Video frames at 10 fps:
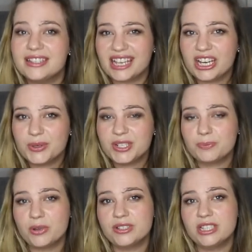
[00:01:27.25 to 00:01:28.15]
take
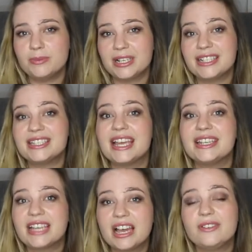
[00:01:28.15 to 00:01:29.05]
responsibility,
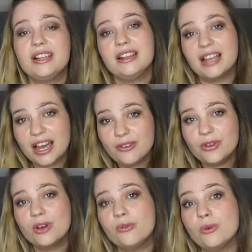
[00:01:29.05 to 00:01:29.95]
and have a love
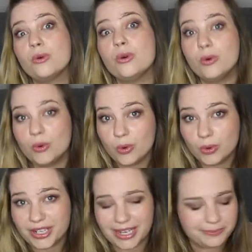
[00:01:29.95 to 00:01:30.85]
for
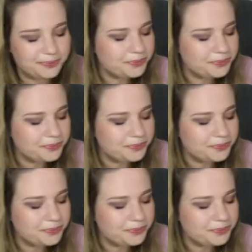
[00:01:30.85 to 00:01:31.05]
order.